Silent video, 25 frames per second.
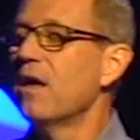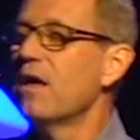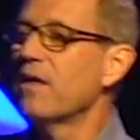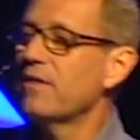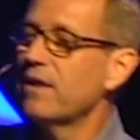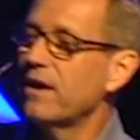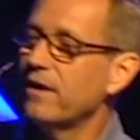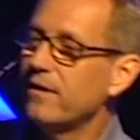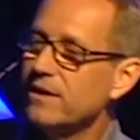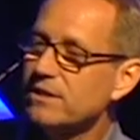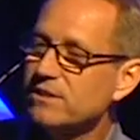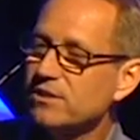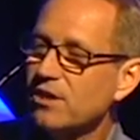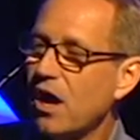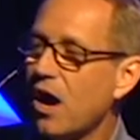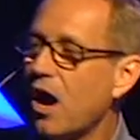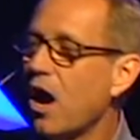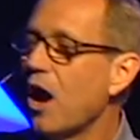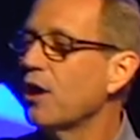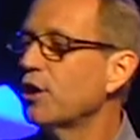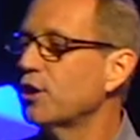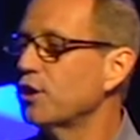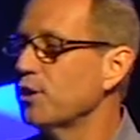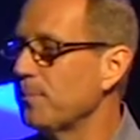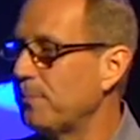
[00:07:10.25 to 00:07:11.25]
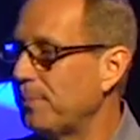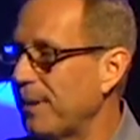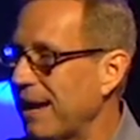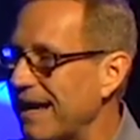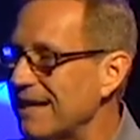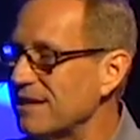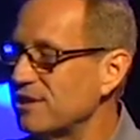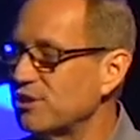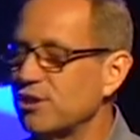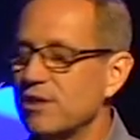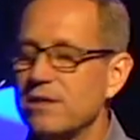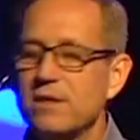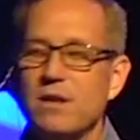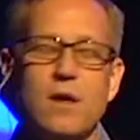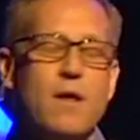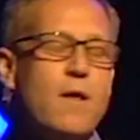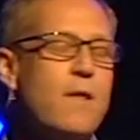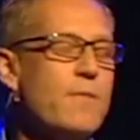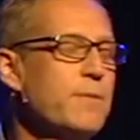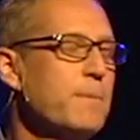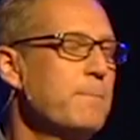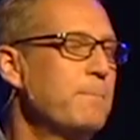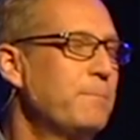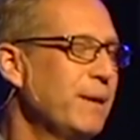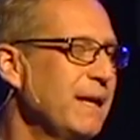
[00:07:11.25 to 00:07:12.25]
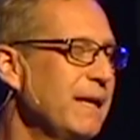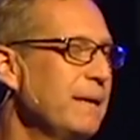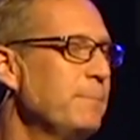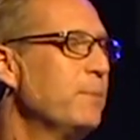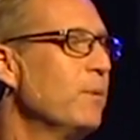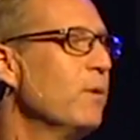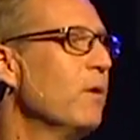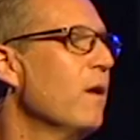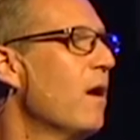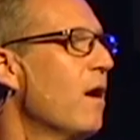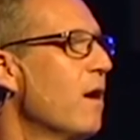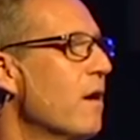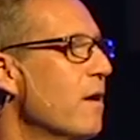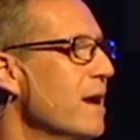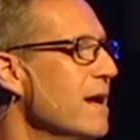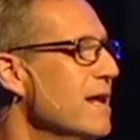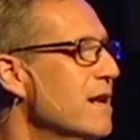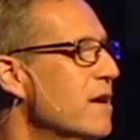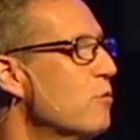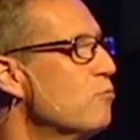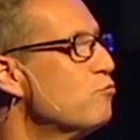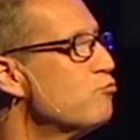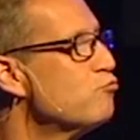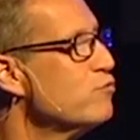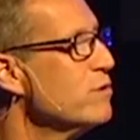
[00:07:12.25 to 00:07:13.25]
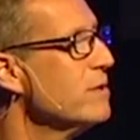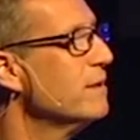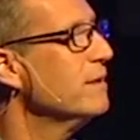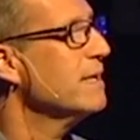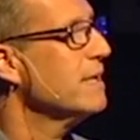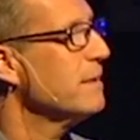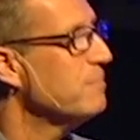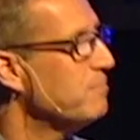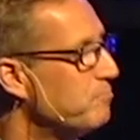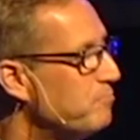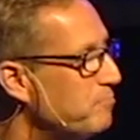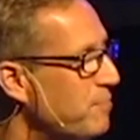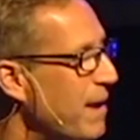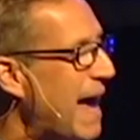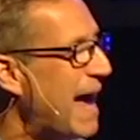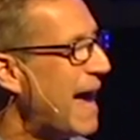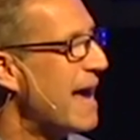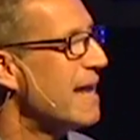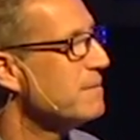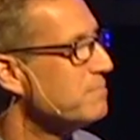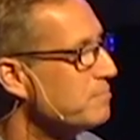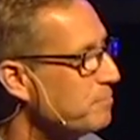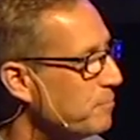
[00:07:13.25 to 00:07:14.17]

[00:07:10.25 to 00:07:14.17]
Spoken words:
There is occupation. The people are in a really bad